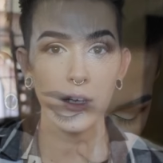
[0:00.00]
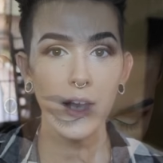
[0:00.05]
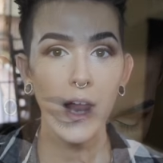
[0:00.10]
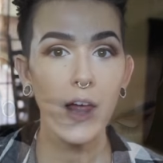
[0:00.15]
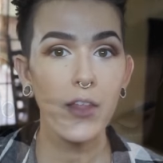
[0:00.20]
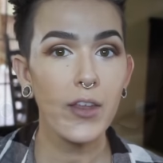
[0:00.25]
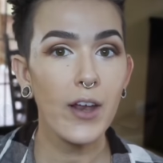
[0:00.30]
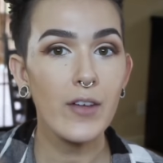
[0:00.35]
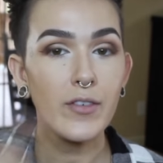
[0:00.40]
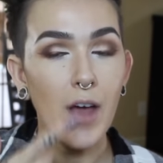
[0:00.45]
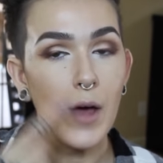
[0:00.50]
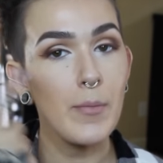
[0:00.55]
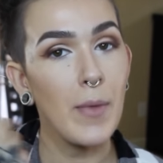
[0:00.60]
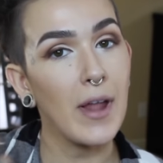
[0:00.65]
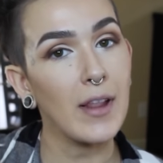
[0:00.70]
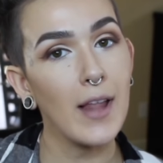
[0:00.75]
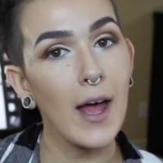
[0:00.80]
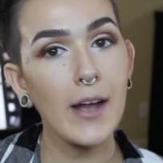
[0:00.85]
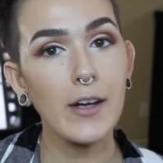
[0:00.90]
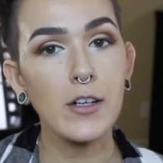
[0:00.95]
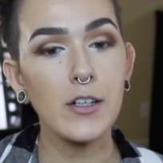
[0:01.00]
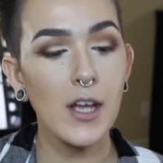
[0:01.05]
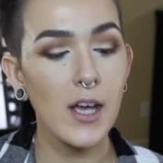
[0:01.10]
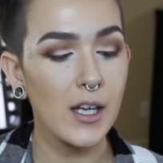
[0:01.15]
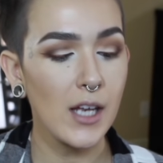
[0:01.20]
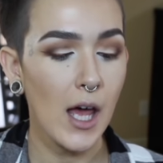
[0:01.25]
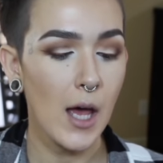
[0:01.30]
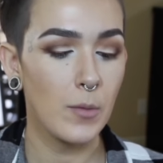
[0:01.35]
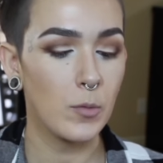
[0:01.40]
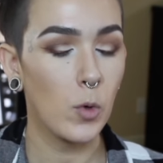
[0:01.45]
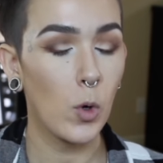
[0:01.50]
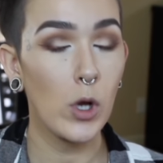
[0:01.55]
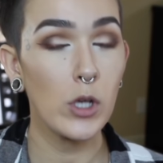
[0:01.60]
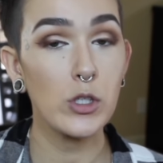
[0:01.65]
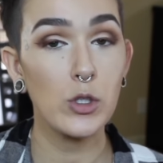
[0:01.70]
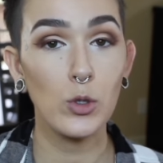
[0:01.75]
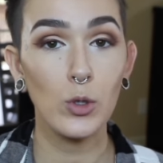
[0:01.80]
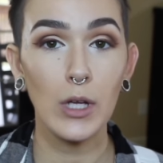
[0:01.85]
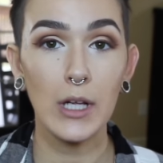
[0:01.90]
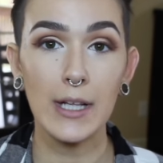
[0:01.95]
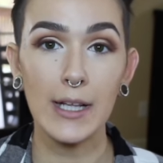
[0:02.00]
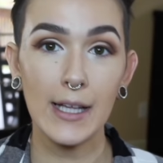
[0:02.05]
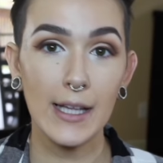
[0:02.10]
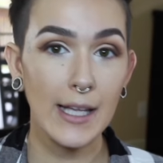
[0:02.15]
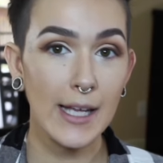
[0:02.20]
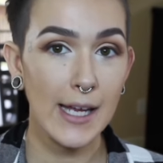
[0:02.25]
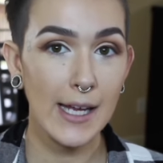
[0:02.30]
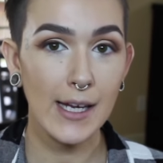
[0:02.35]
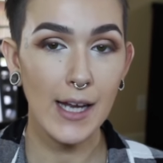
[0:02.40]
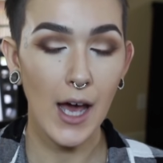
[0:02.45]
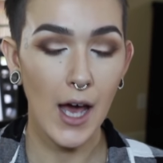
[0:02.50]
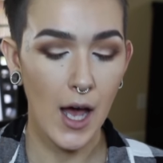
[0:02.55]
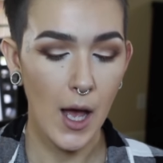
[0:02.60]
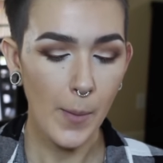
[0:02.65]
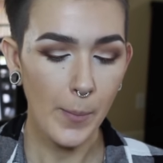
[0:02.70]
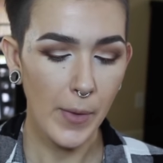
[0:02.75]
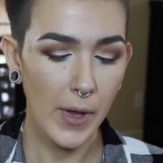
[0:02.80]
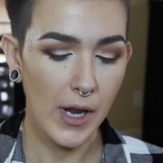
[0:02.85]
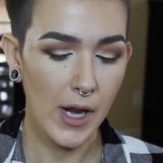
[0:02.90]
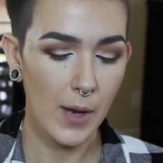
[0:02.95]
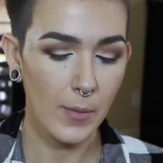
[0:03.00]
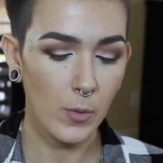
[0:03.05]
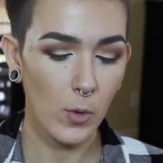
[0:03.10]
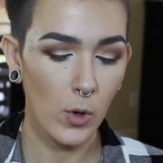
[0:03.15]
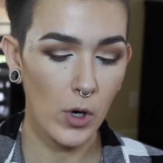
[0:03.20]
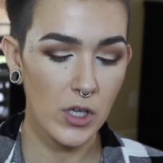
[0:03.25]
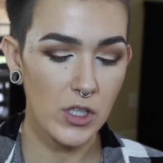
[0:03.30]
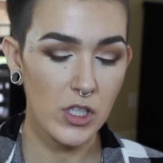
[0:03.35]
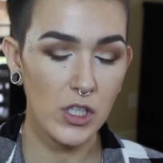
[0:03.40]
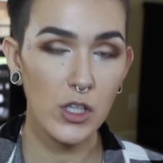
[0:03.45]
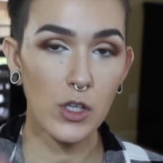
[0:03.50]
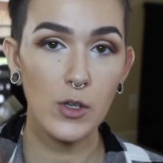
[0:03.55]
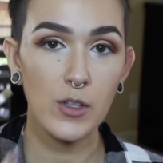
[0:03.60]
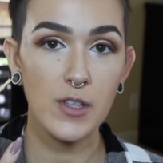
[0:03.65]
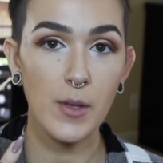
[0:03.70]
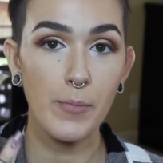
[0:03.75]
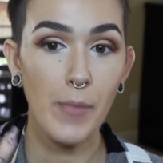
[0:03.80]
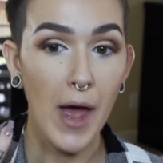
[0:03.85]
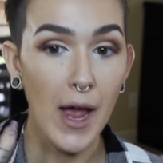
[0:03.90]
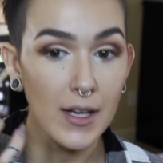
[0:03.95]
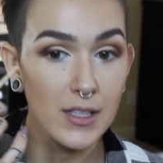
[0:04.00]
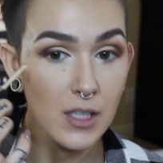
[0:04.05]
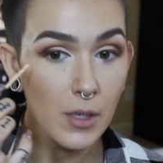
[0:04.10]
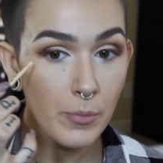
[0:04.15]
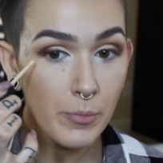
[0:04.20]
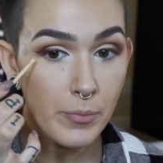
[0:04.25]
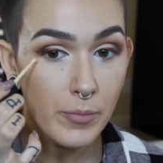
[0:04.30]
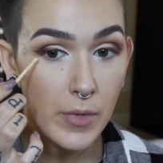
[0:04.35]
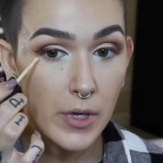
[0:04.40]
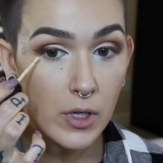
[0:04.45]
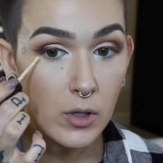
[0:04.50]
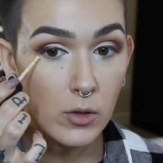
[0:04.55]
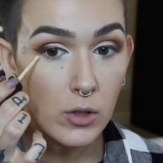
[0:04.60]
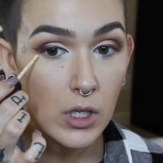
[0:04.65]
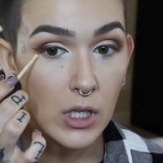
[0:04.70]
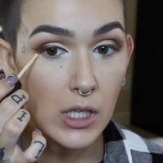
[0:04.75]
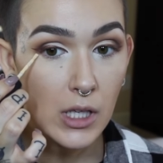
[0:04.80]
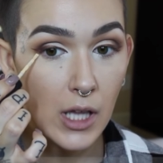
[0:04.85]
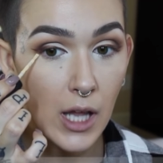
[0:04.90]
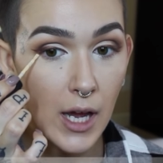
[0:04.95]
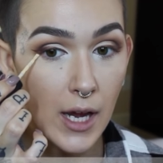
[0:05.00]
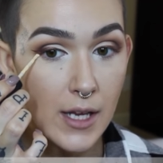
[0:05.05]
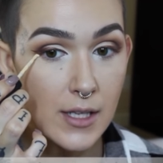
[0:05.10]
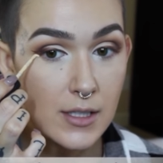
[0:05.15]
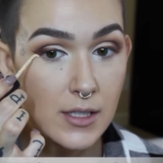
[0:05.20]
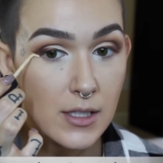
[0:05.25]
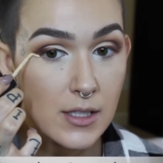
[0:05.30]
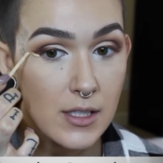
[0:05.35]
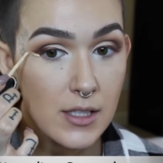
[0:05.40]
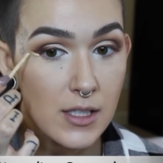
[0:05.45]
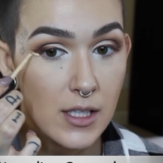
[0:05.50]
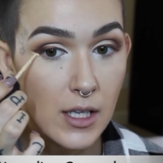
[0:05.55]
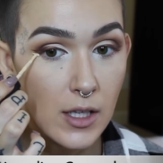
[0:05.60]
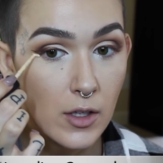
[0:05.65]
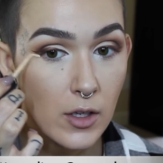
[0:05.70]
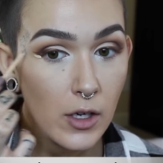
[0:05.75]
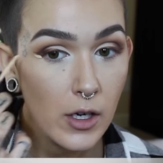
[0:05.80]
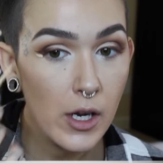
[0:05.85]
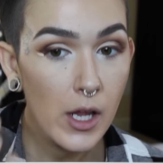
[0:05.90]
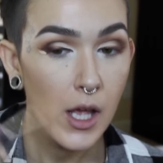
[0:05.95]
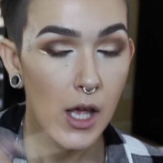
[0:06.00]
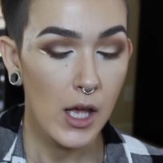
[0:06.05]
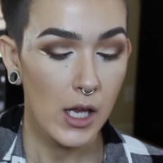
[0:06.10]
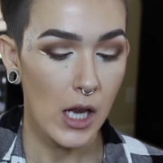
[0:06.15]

Now that I've got my liner done, I'm going to clean up, and I'm going to use MAC's Mineralize Concealer.